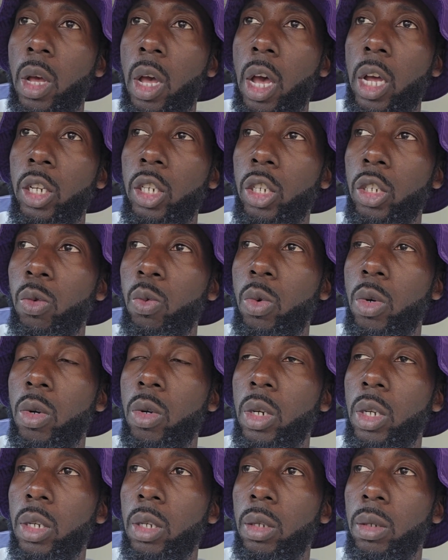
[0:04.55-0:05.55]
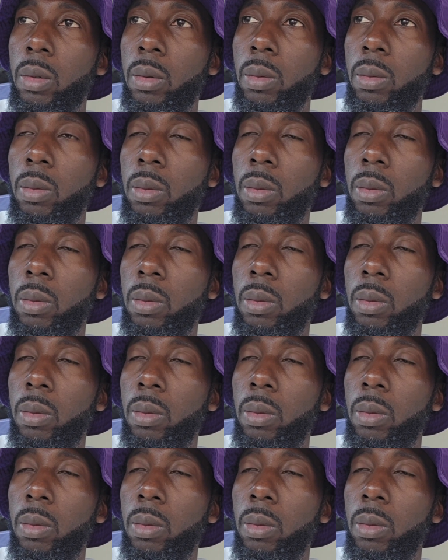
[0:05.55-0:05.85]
I just want to